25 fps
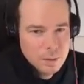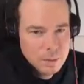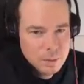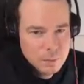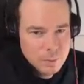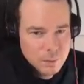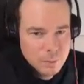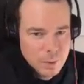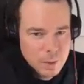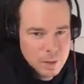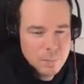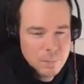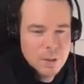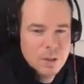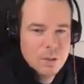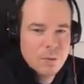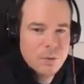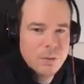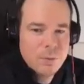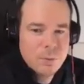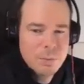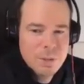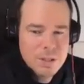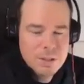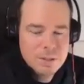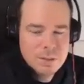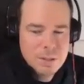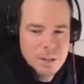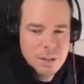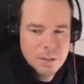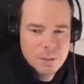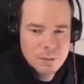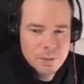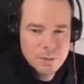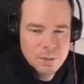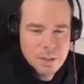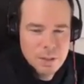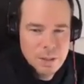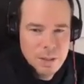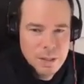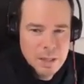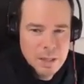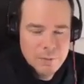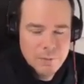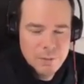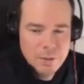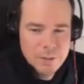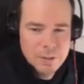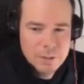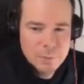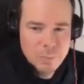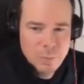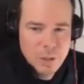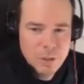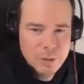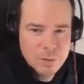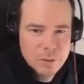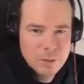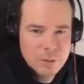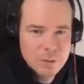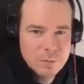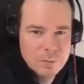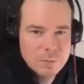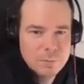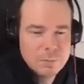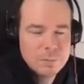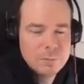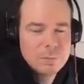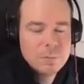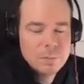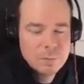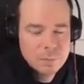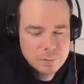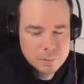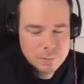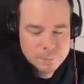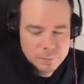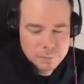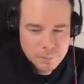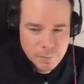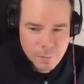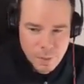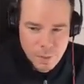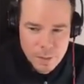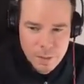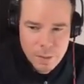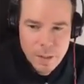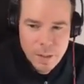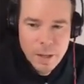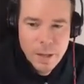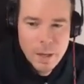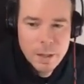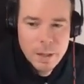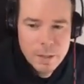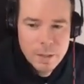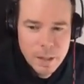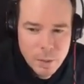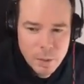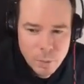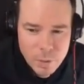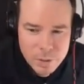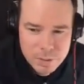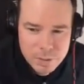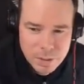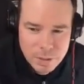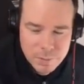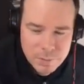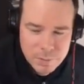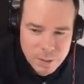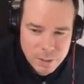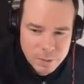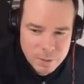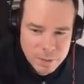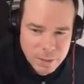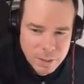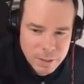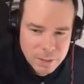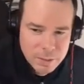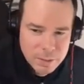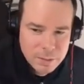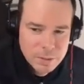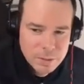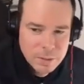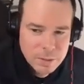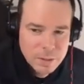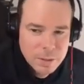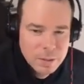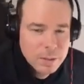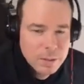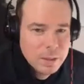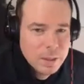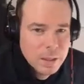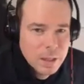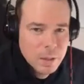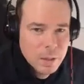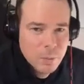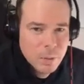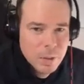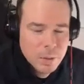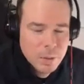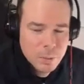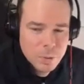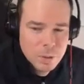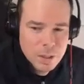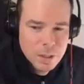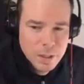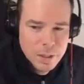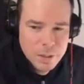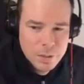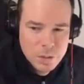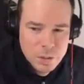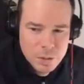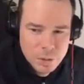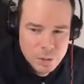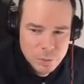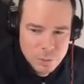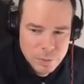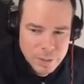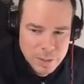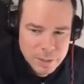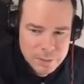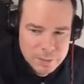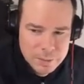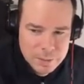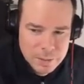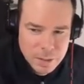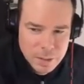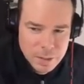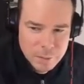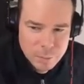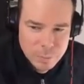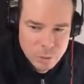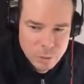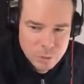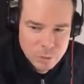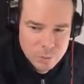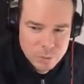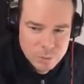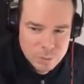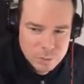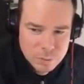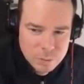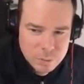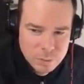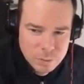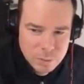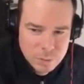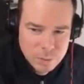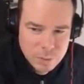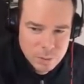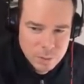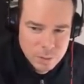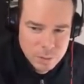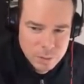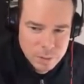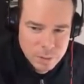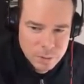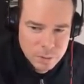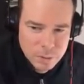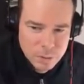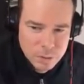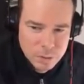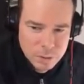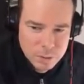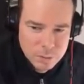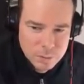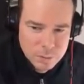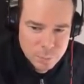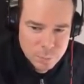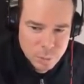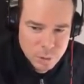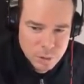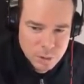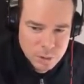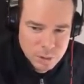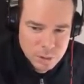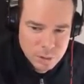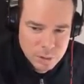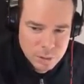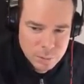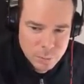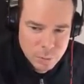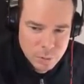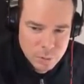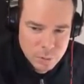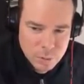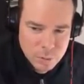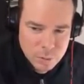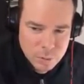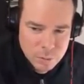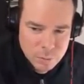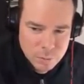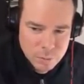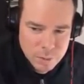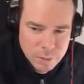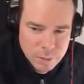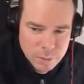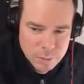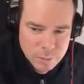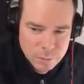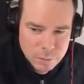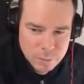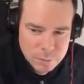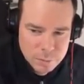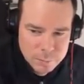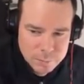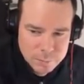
fundamental 3-cycle that I have on this puzzle. And now once I've done that, now I will undo that setup move. And that's just bringing them all around.